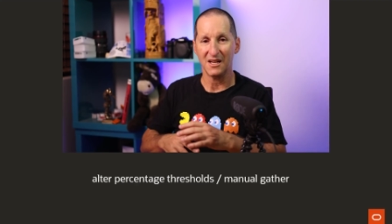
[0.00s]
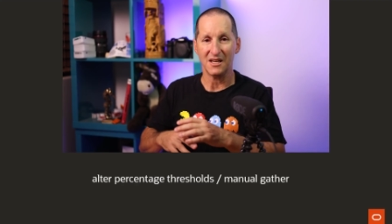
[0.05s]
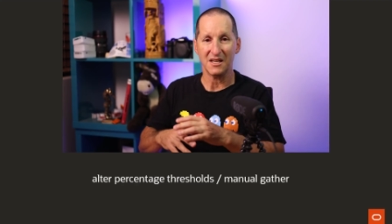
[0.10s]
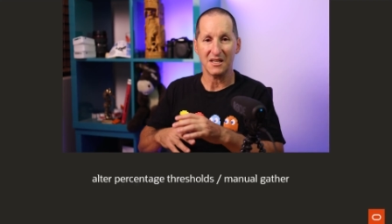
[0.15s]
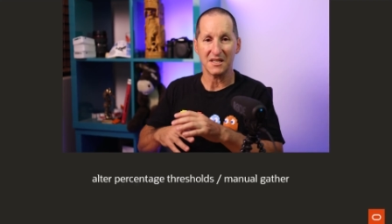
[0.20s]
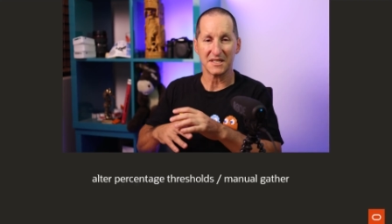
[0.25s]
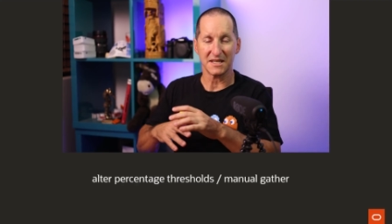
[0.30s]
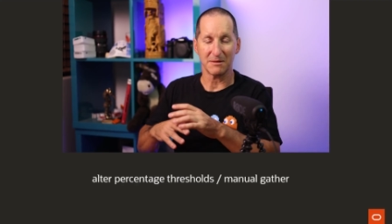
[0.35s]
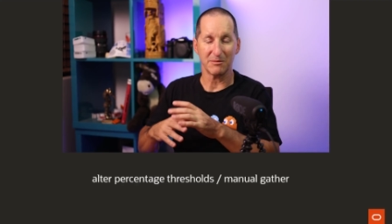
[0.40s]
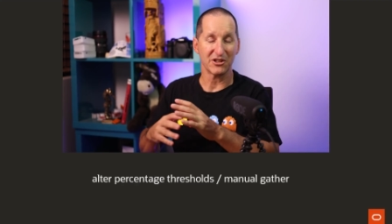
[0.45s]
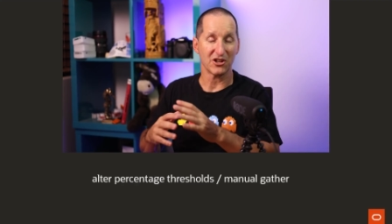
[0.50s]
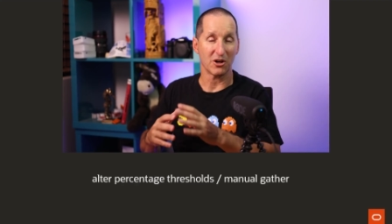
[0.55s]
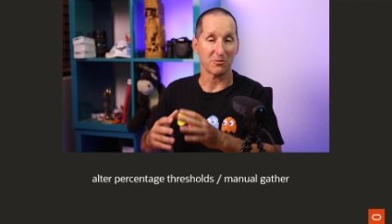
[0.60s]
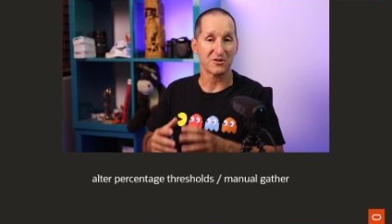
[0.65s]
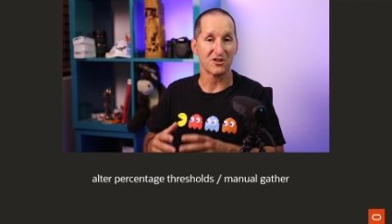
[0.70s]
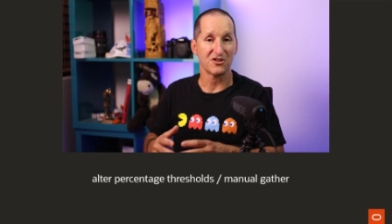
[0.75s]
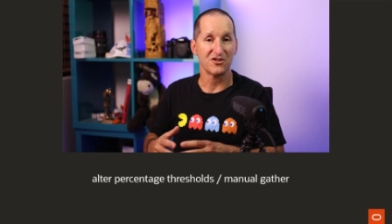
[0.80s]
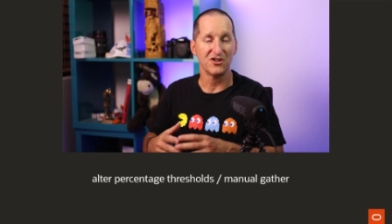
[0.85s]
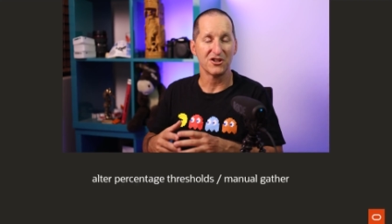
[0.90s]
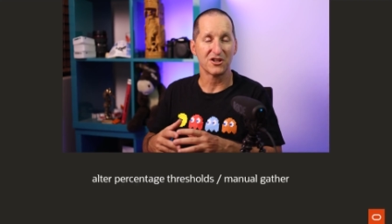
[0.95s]
Some of the
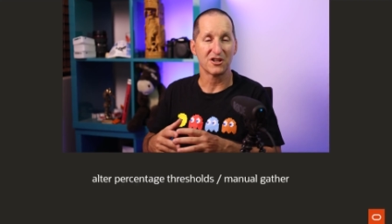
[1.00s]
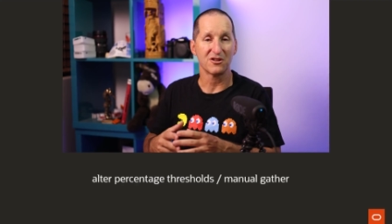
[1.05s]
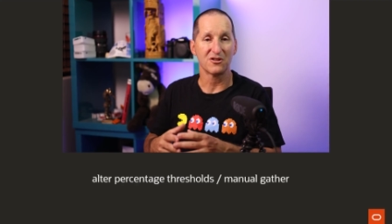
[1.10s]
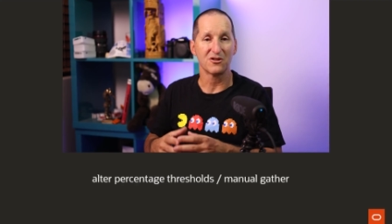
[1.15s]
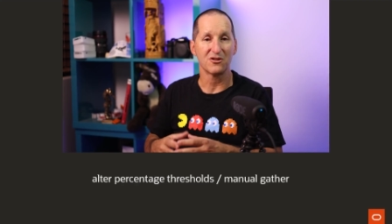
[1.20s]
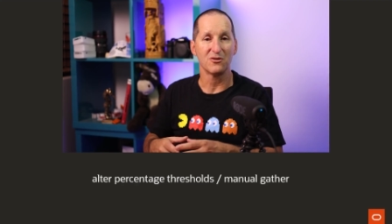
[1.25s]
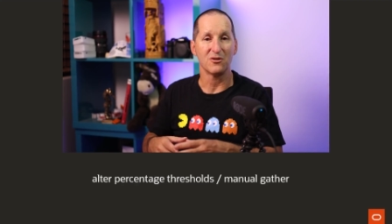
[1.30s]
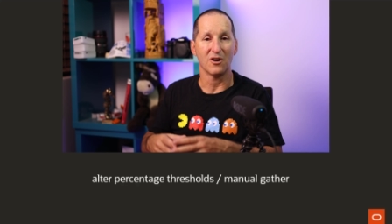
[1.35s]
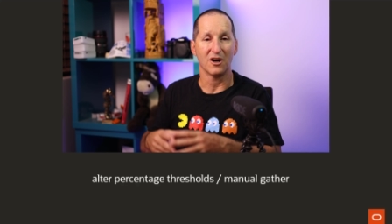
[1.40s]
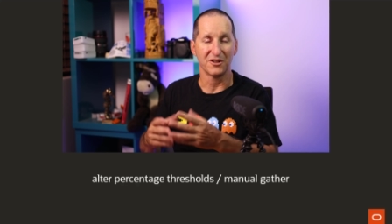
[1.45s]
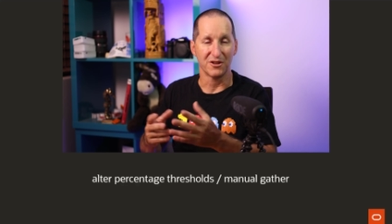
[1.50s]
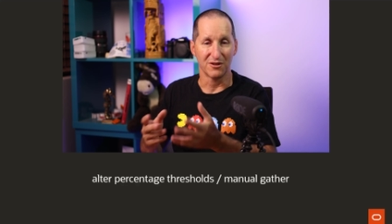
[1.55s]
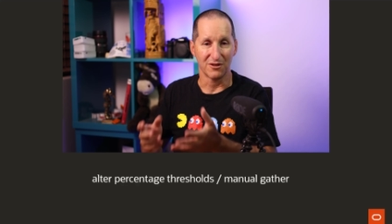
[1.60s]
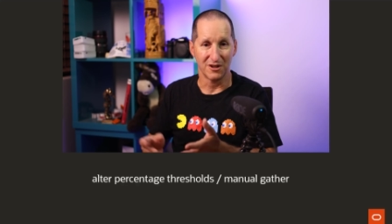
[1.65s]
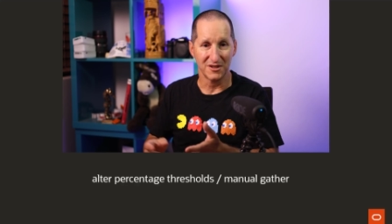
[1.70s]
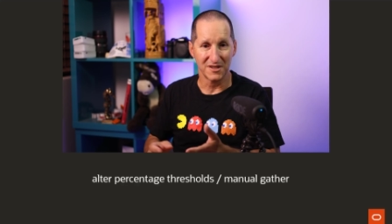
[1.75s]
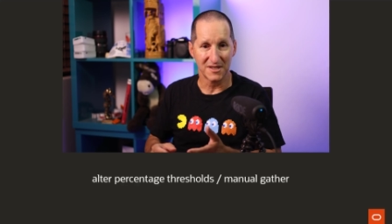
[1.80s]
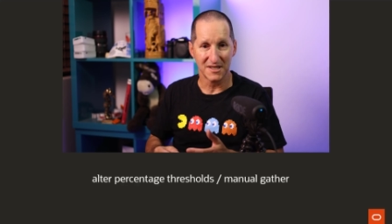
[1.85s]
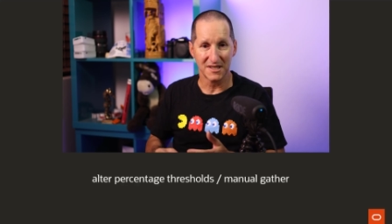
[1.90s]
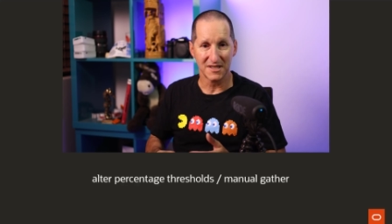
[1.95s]
options you can do on your
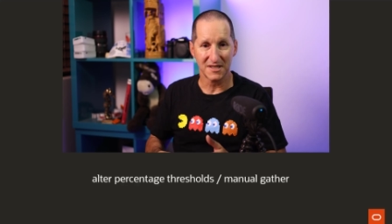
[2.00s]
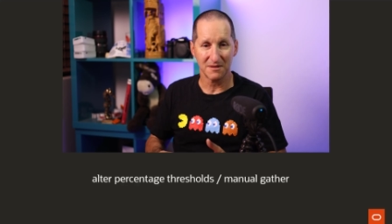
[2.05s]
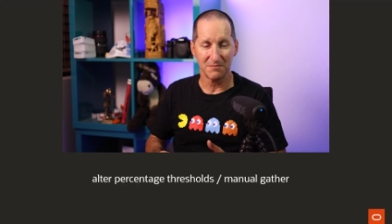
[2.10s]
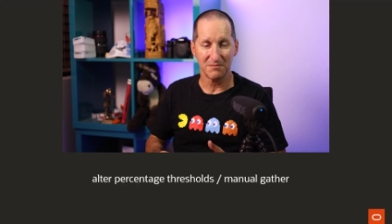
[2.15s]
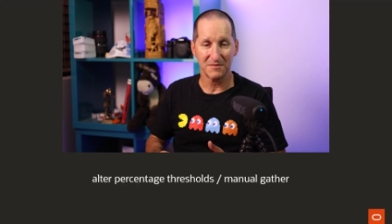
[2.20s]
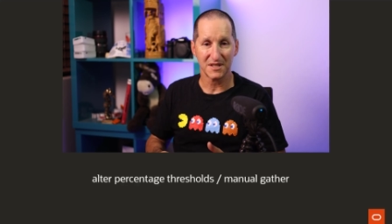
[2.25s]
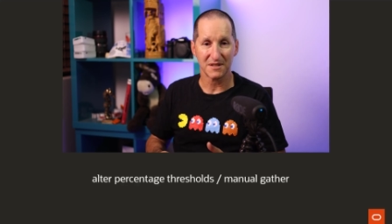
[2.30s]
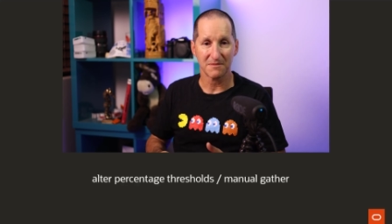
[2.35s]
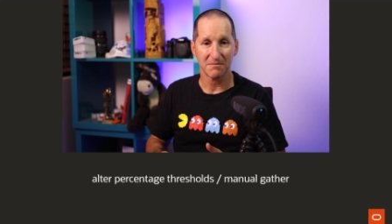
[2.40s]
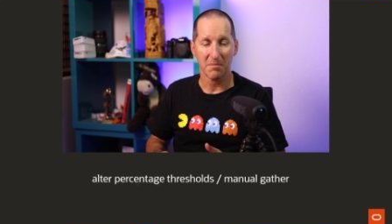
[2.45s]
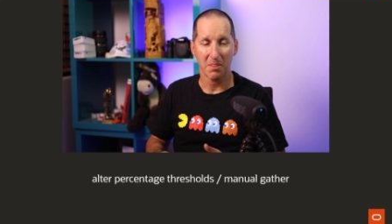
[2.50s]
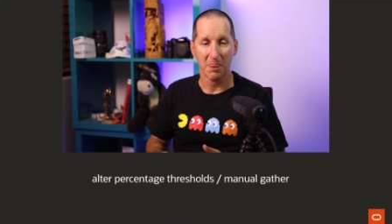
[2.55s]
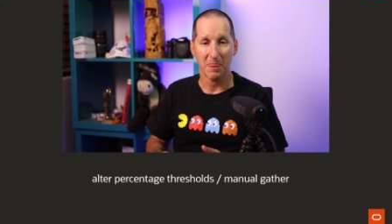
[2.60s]
own systems